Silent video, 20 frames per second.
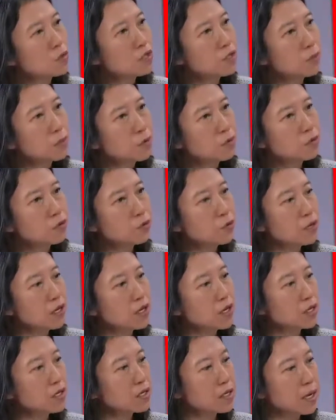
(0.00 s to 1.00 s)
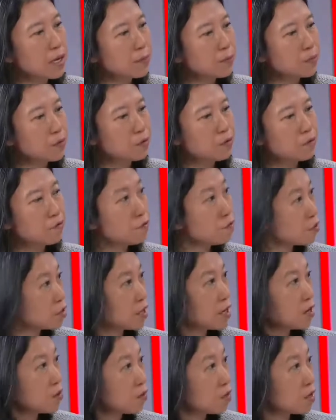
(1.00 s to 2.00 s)
supposed to be an example for
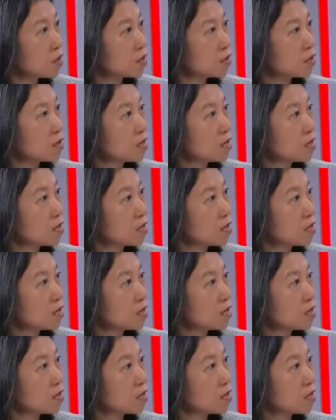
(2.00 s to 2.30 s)
Taiwan.